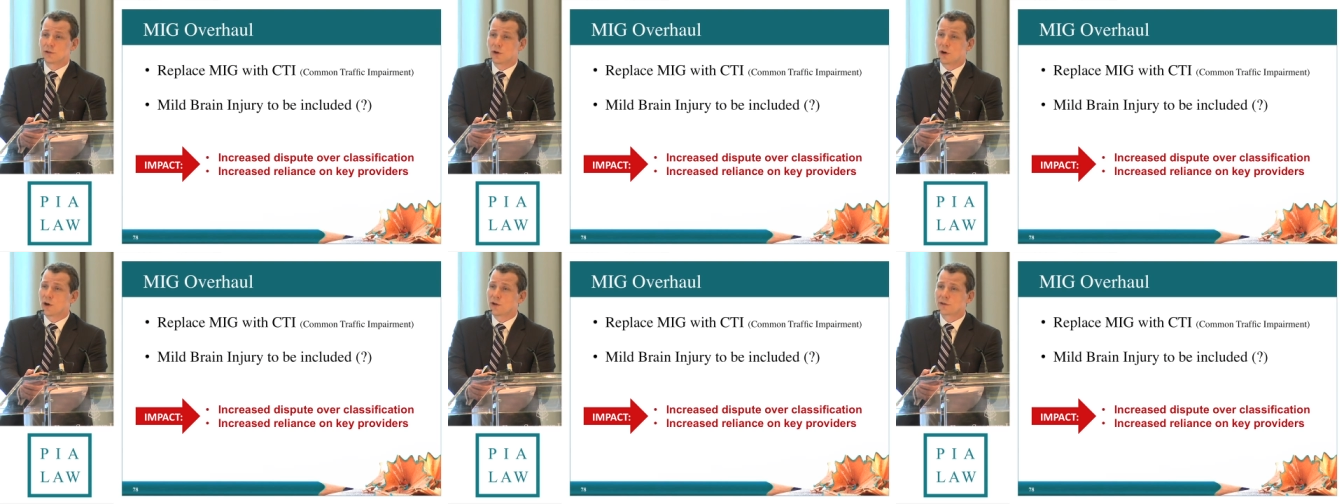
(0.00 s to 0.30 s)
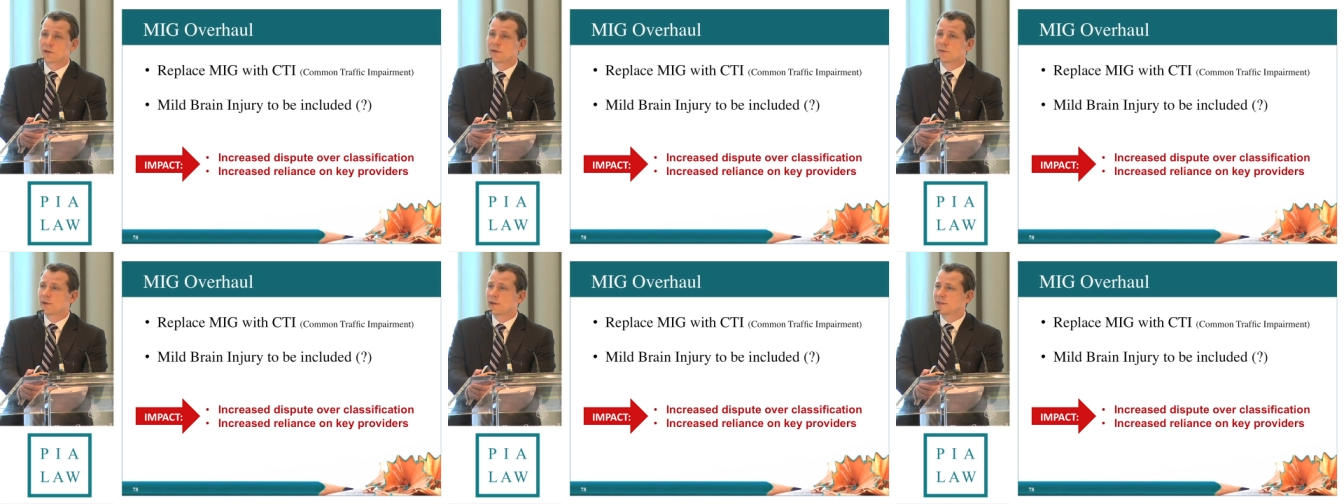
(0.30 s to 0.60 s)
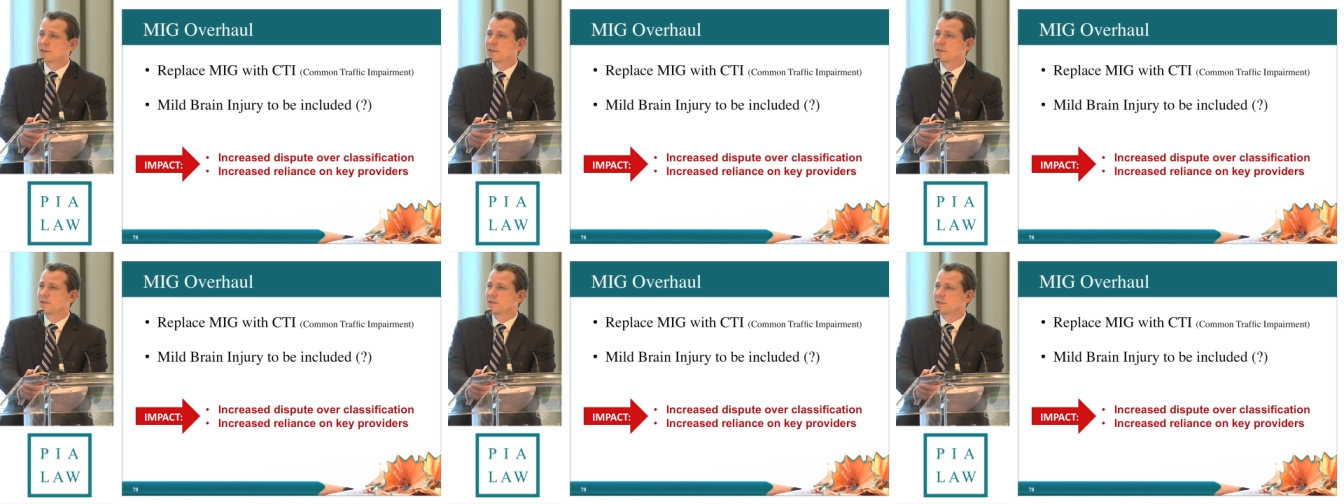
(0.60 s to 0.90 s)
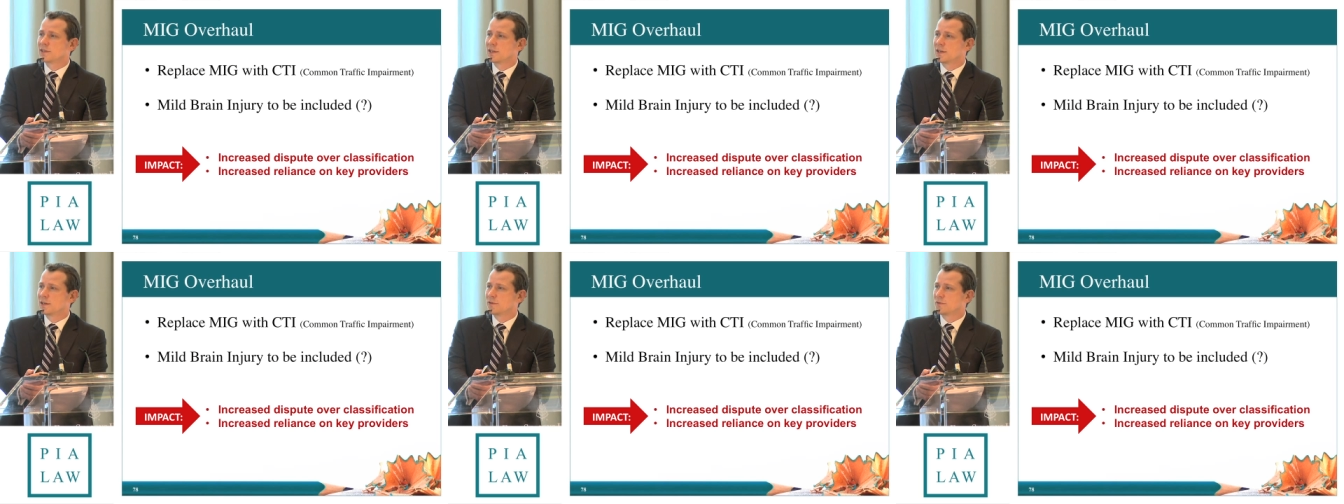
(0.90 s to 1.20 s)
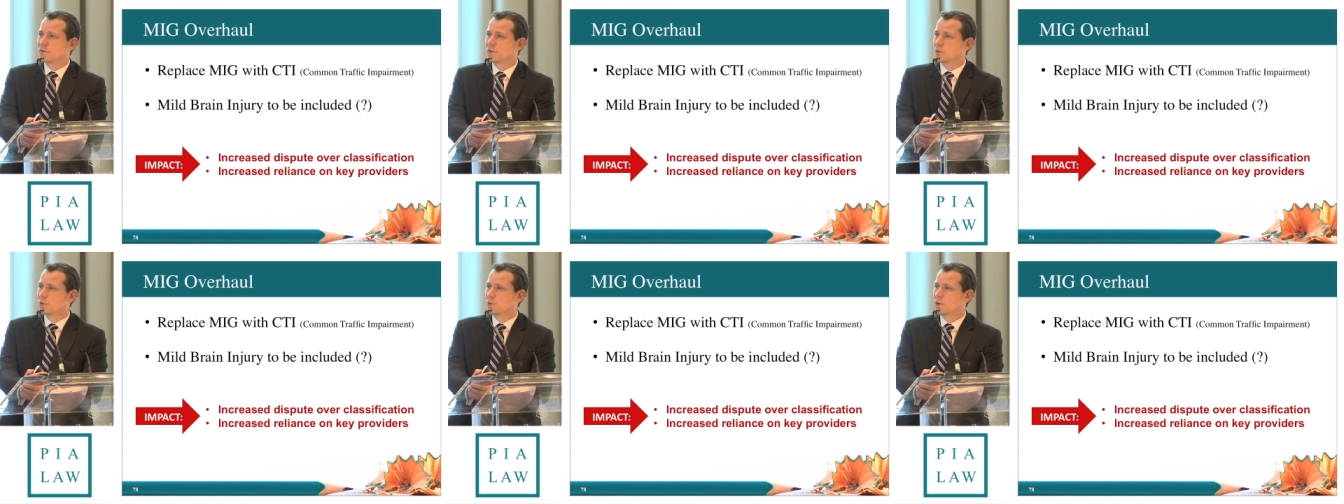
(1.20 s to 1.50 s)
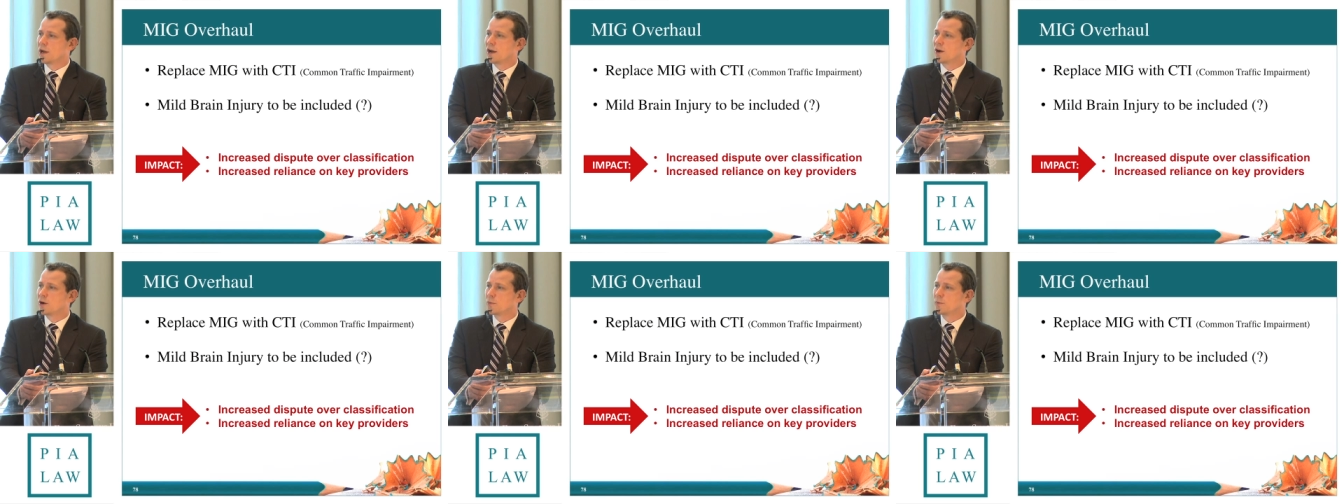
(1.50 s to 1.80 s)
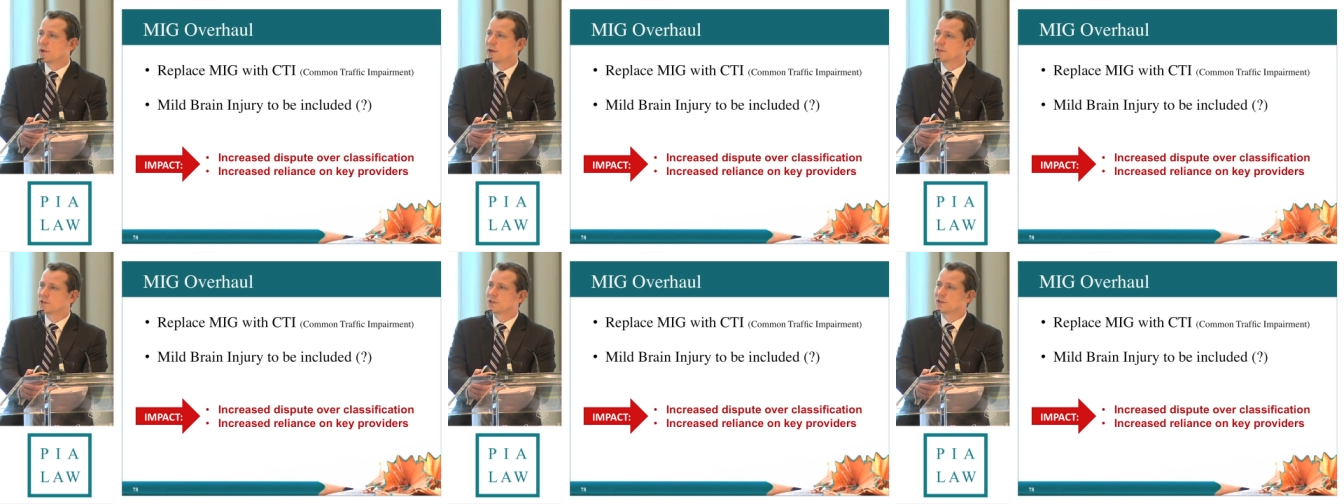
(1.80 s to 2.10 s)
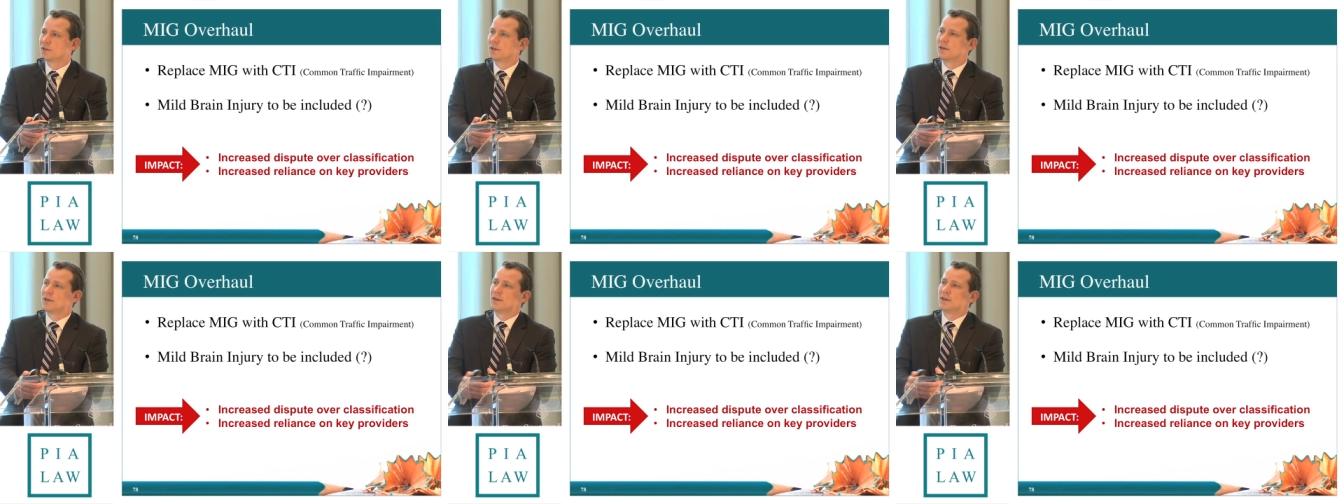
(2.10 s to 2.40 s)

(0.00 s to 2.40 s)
dollar amounts that are set out for how much